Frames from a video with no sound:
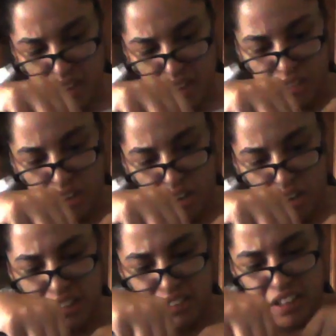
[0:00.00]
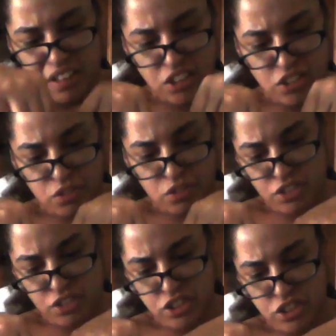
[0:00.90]
The only thing is when you
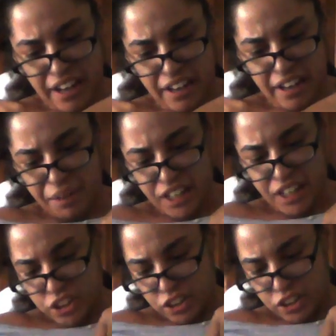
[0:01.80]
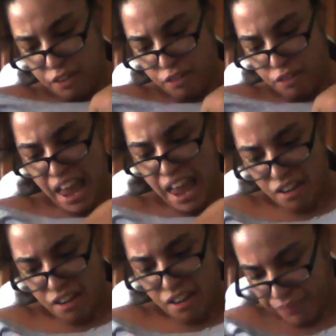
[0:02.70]
stick, you make sure you have
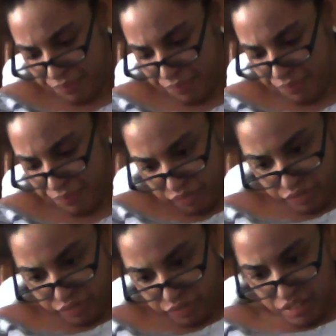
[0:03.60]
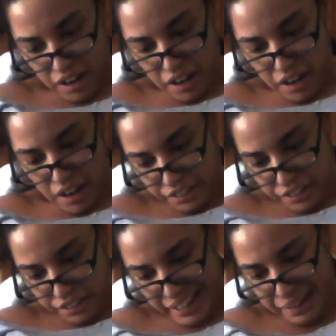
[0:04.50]
a good
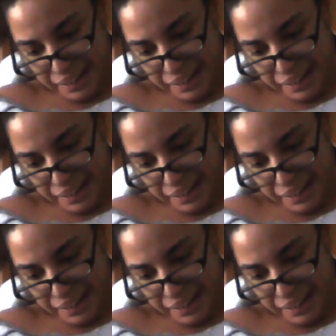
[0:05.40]
grip.